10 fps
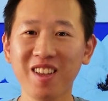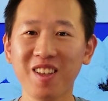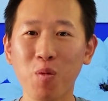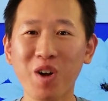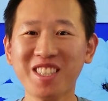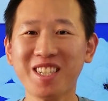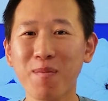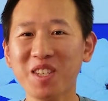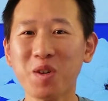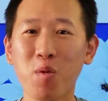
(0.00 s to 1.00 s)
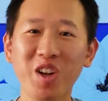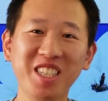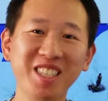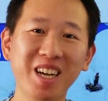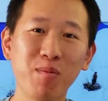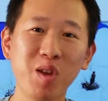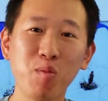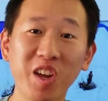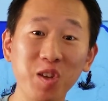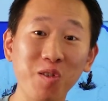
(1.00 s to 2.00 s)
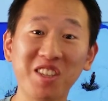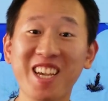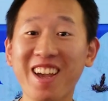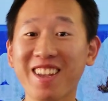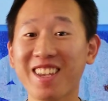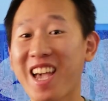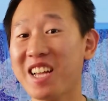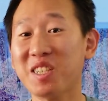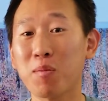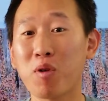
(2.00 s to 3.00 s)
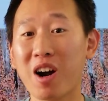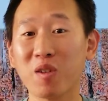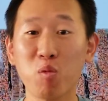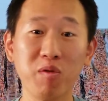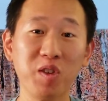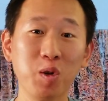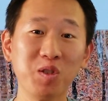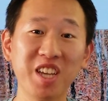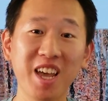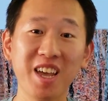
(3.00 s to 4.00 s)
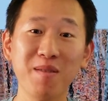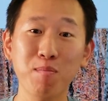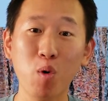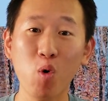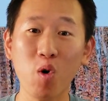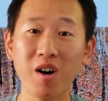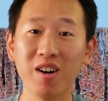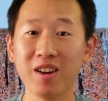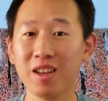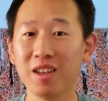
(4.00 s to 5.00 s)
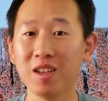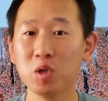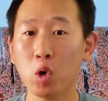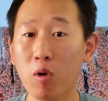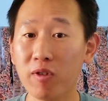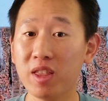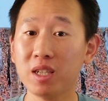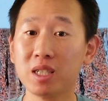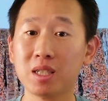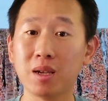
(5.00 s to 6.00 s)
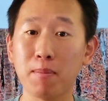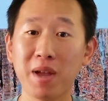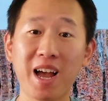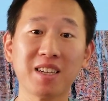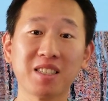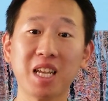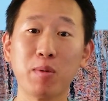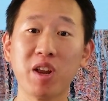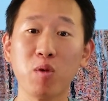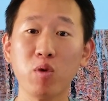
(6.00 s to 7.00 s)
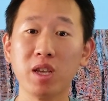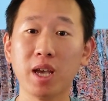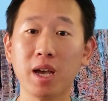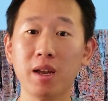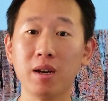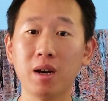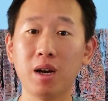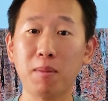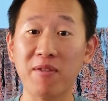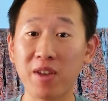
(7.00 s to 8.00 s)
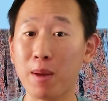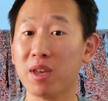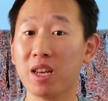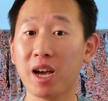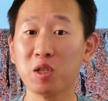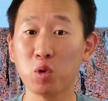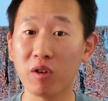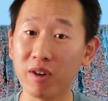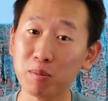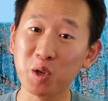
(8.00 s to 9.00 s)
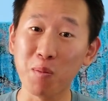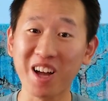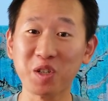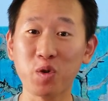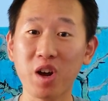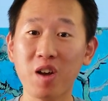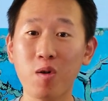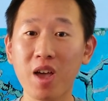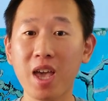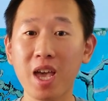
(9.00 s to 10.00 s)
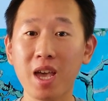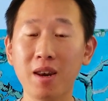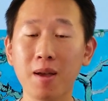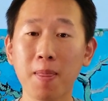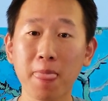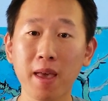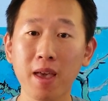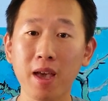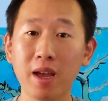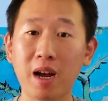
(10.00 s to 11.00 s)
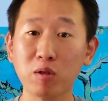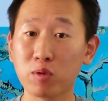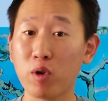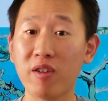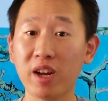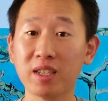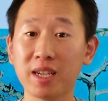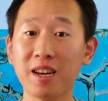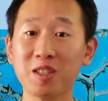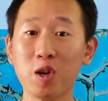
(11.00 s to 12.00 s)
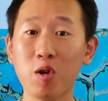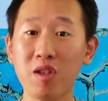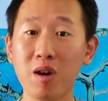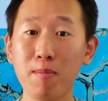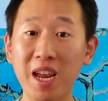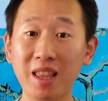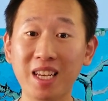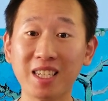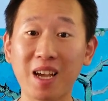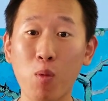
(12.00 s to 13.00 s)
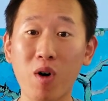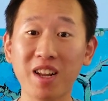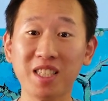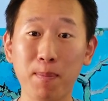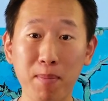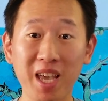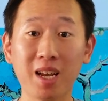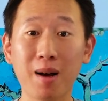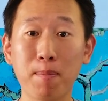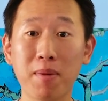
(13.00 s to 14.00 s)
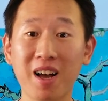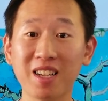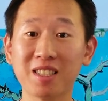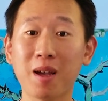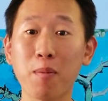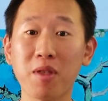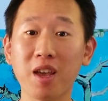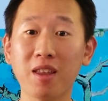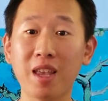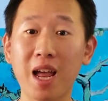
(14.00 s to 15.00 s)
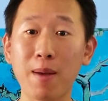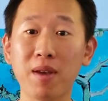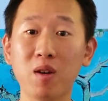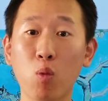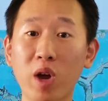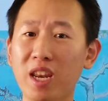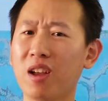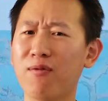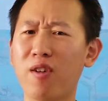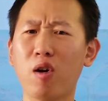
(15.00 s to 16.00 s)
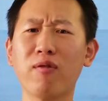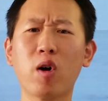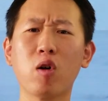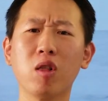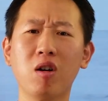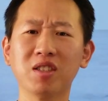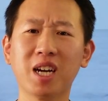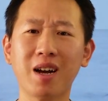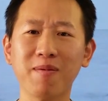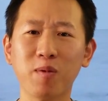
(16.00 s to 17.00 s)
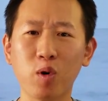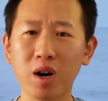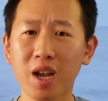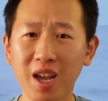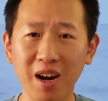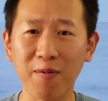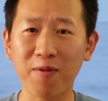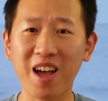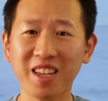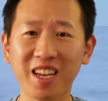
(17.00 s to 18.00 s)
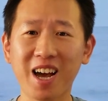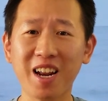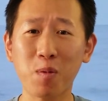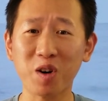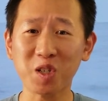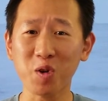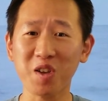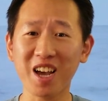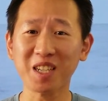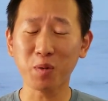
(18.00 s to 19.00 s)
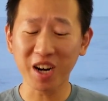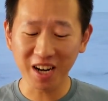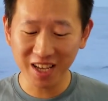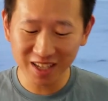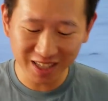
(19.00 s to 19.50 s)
What's up, it's your boy DW, bringing you tech, gadget, product reviews, and more. So over this past Labor Day weekend, my family and I drove up to Montreal, and I was very excited to go there, mainly because I wanted to pick up something that I've been waiting a very long time for. And I finally got it. I'm going to show you guys what it is.